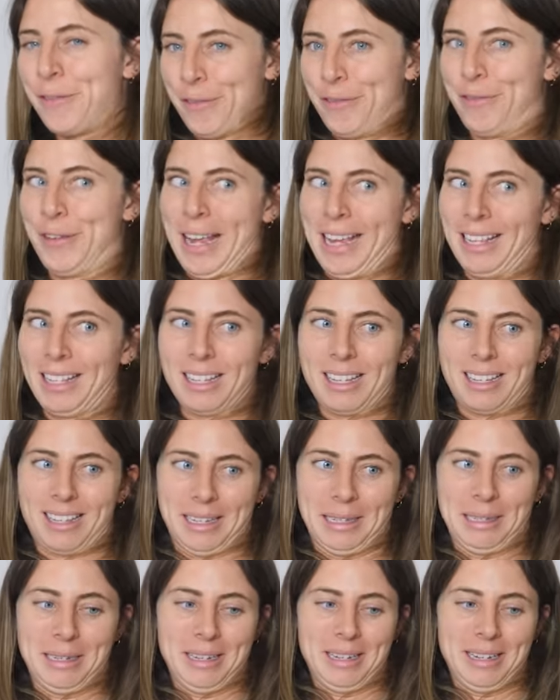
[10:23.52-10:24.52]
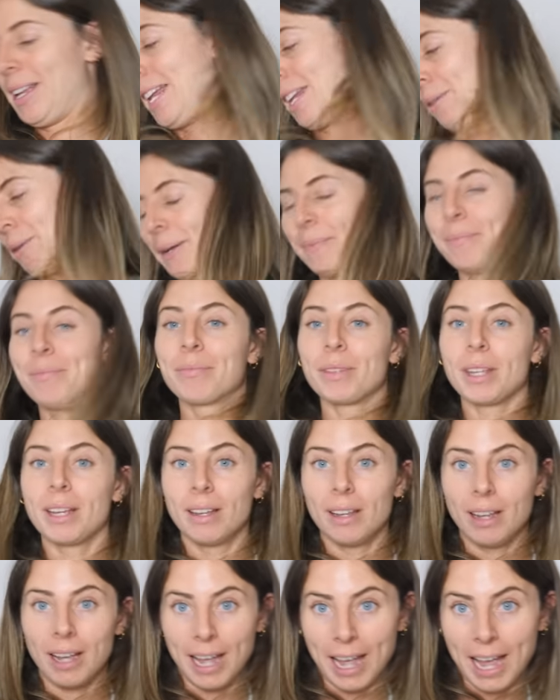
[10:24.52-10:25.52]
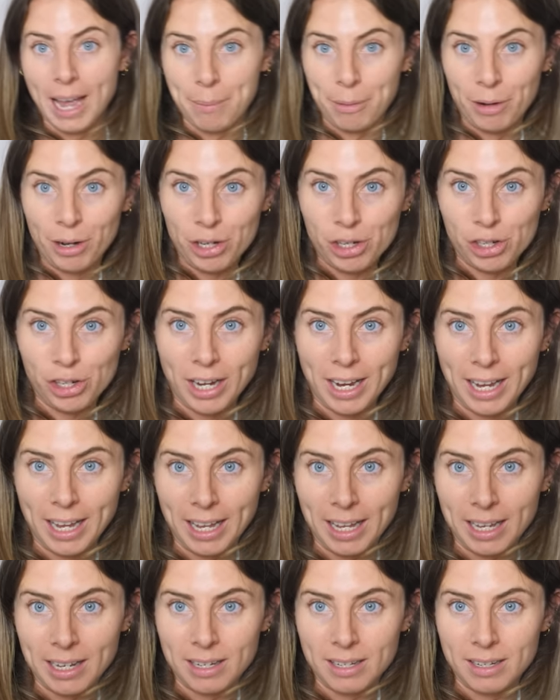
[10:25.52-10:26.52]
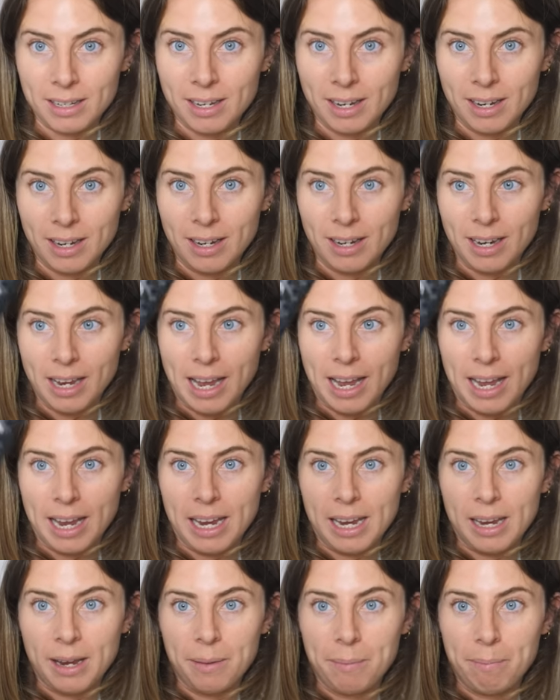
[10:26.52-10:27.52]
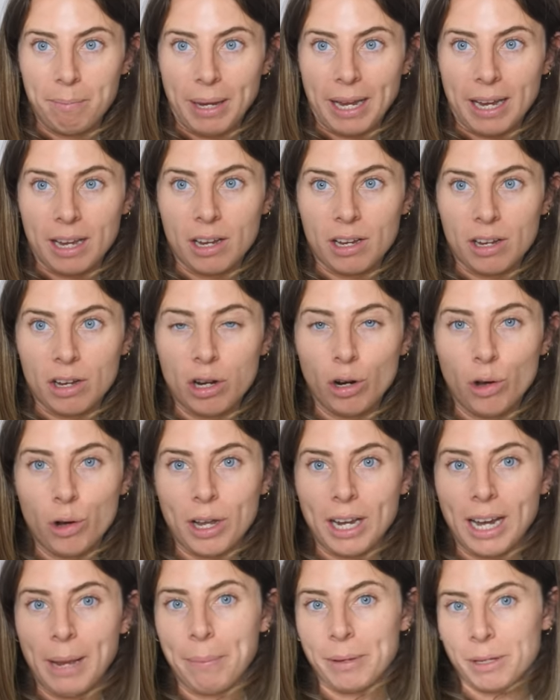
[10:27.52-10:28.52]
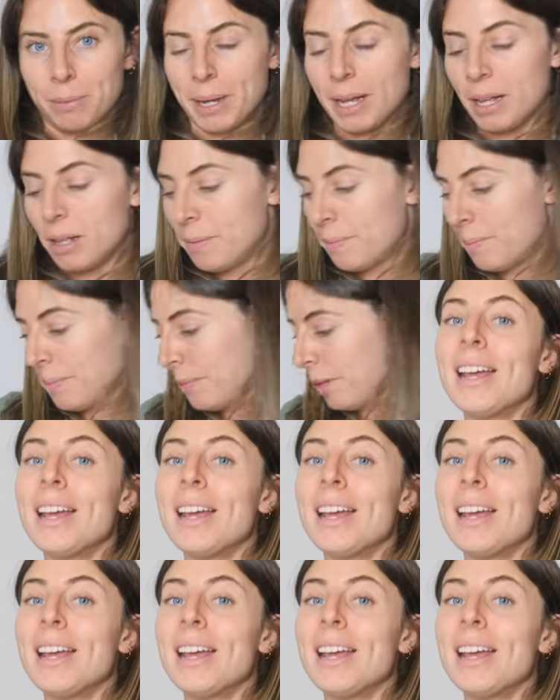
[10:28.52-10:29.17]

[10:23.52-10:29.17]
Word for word: fits. Anyway, a hairbrush and a big claw clip as well.